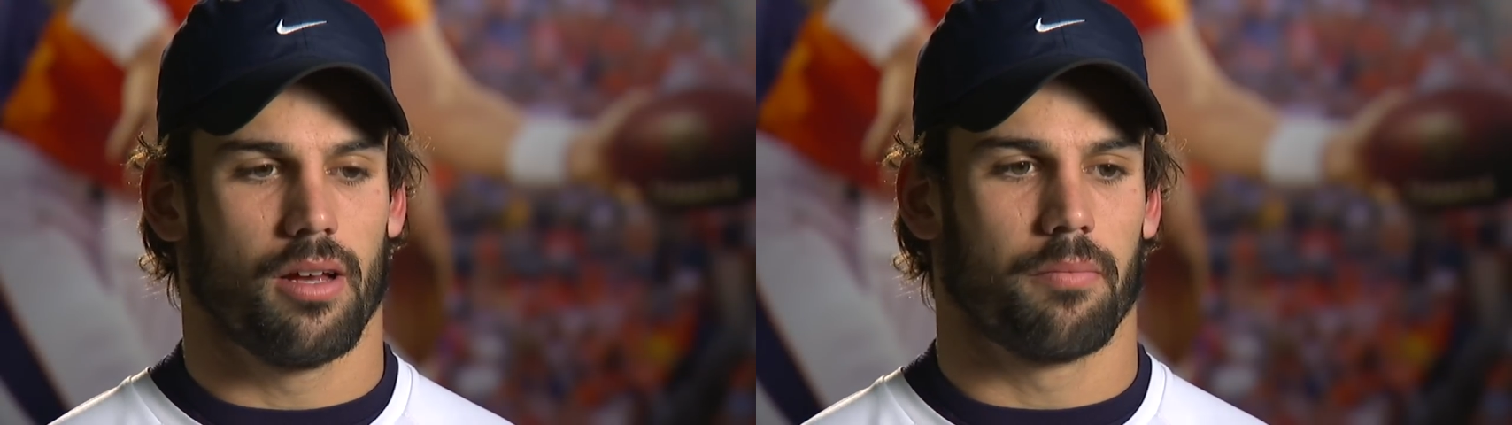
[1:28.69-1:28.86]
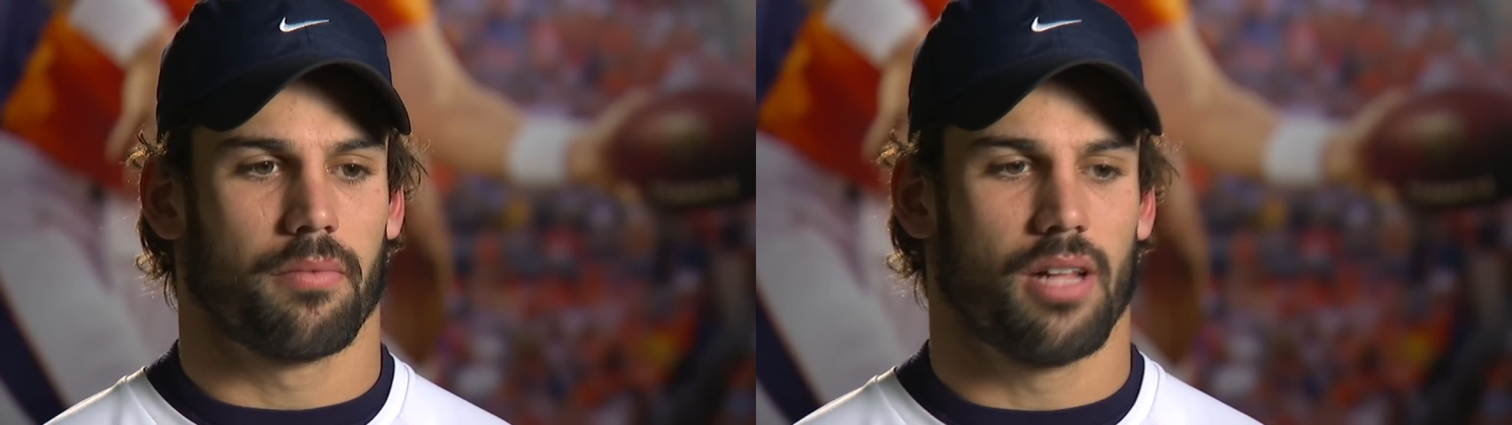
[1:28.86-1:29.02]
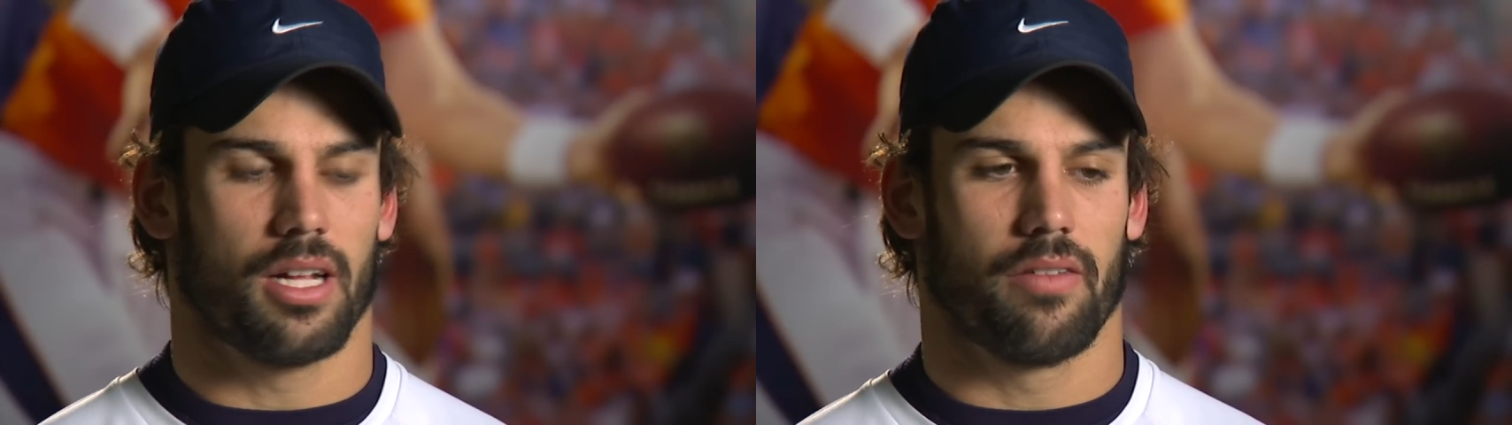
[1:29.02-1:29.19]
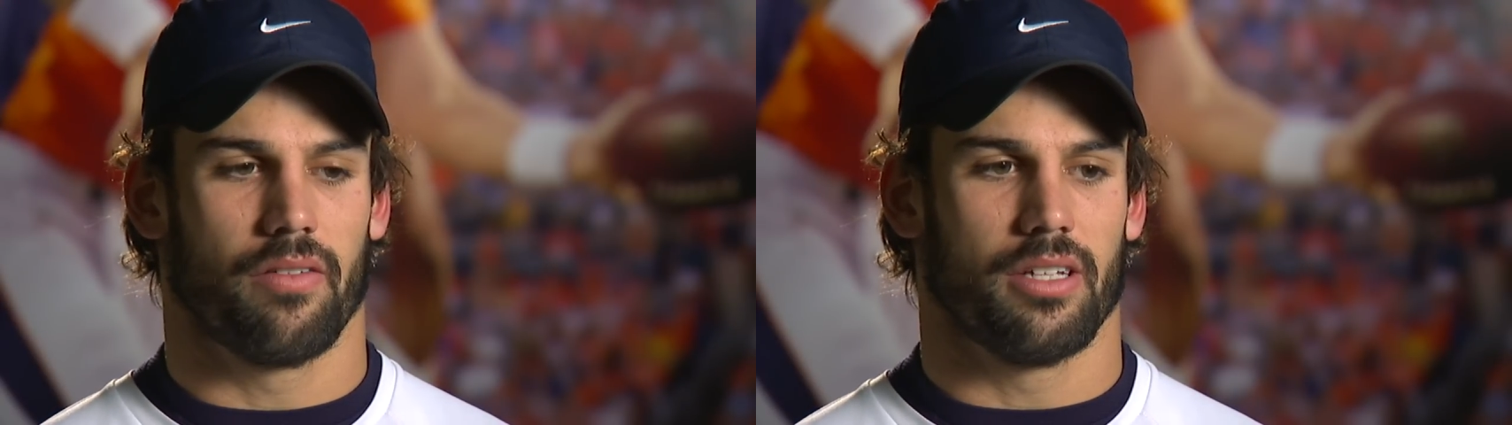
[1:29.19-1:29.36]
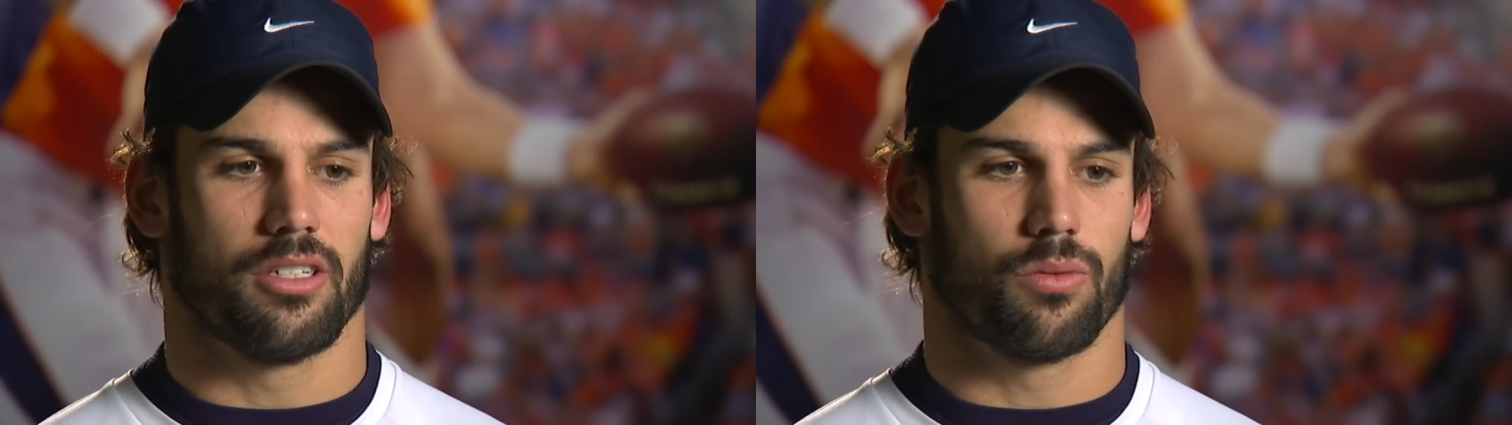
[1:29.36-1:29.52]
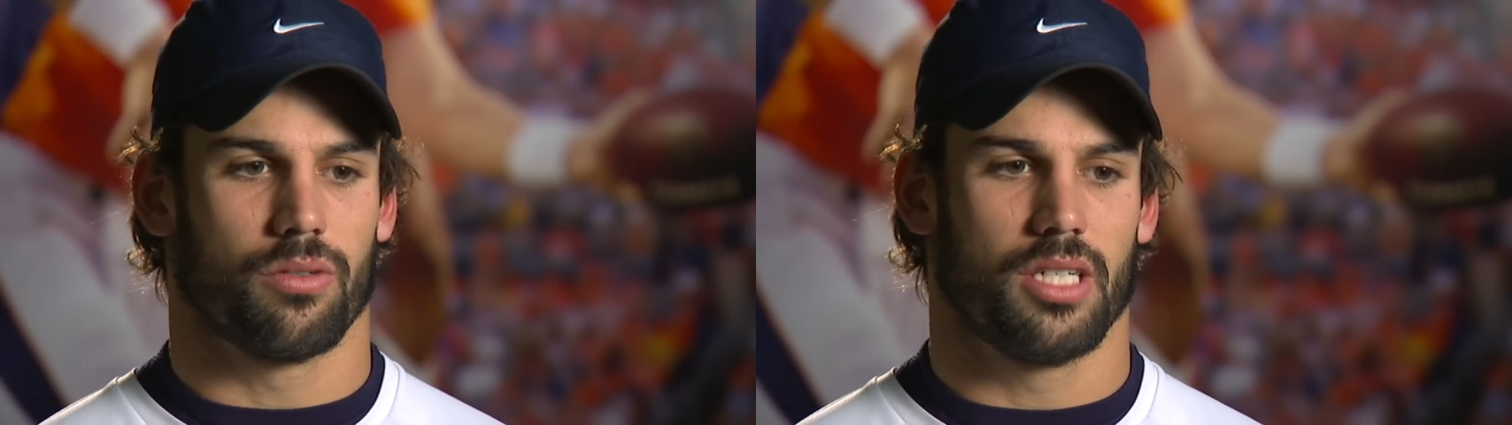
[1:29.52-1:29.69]
collectively
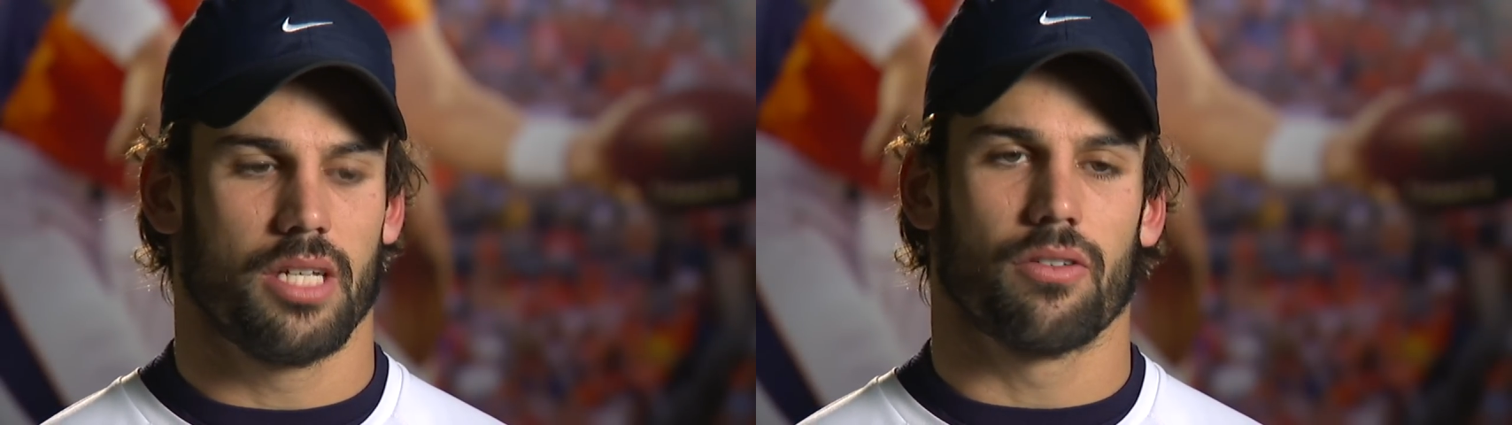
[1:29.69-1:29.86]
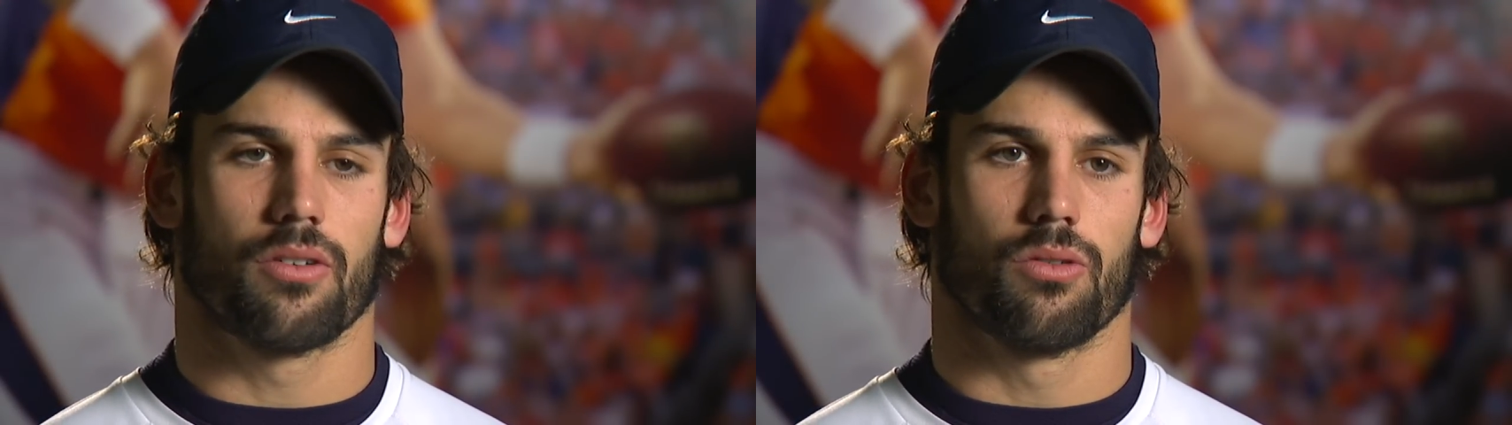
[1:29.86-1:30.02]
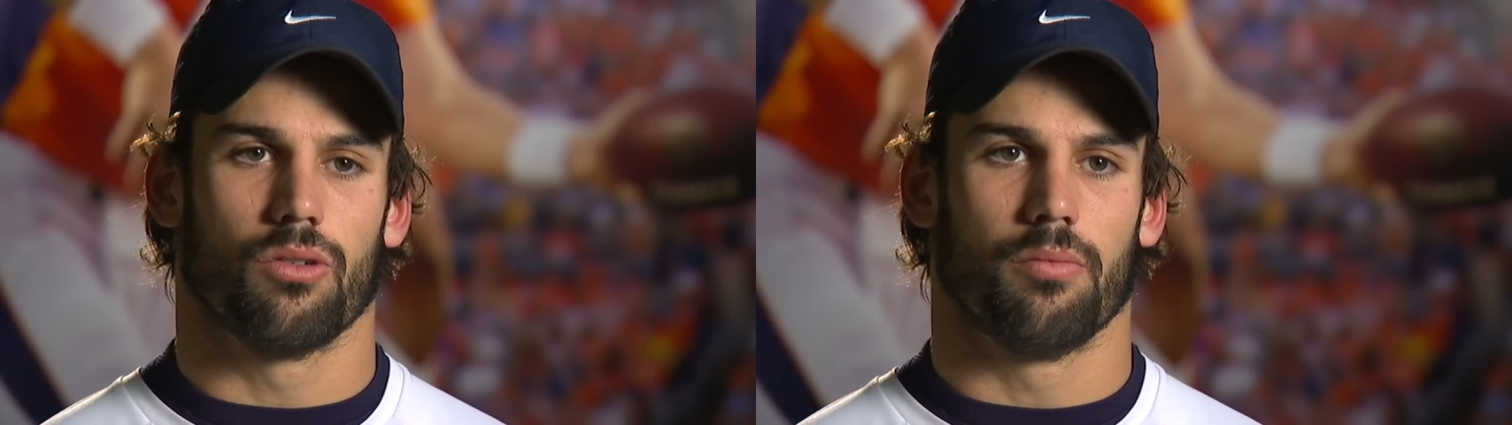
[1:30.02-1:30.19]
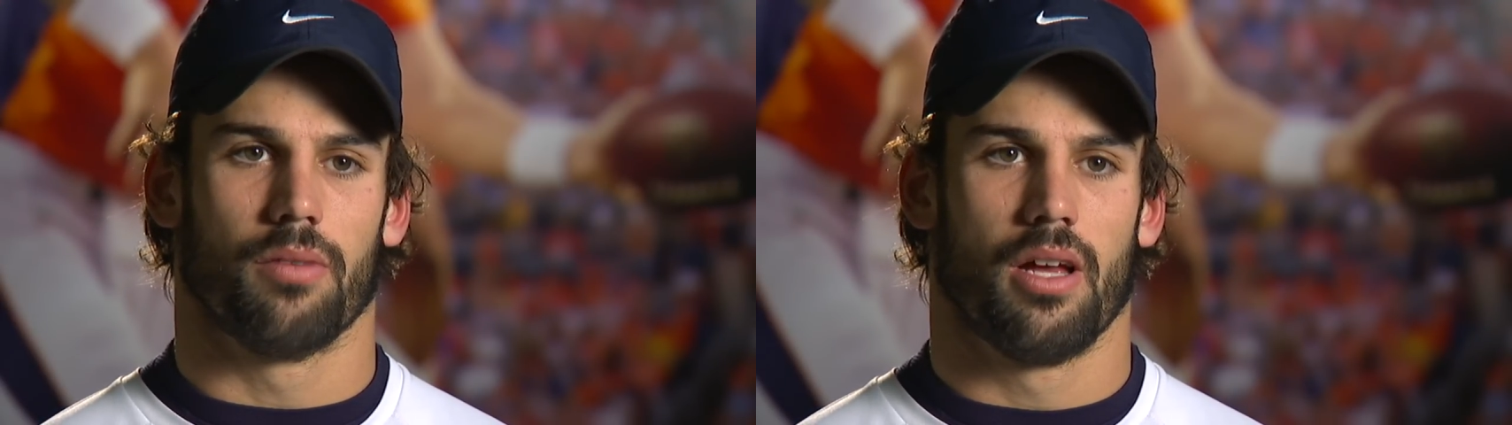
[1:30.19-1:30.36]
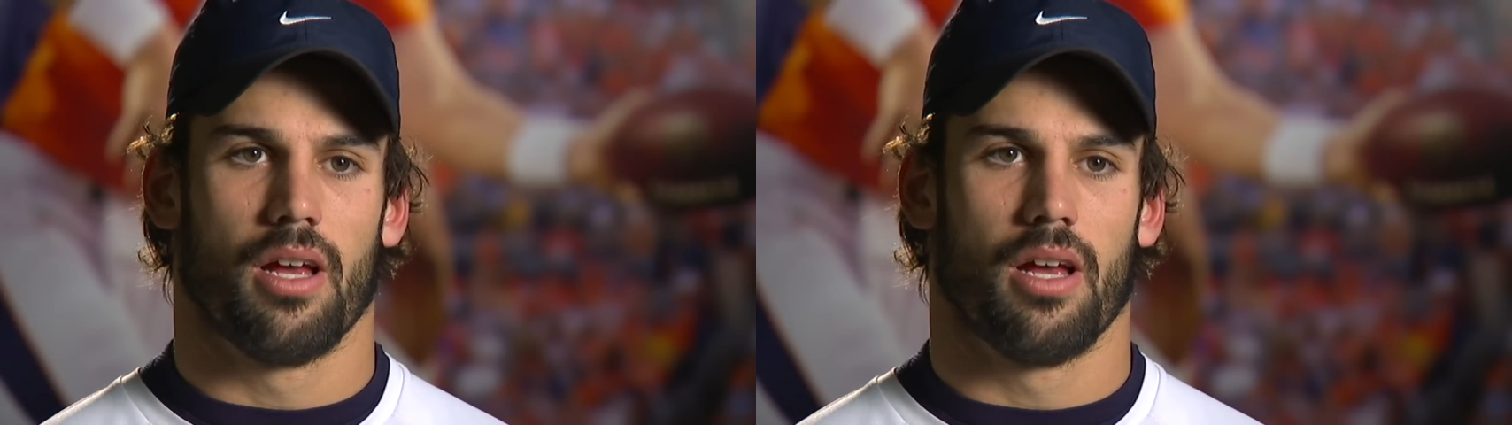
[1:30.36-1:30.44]
as a receiver group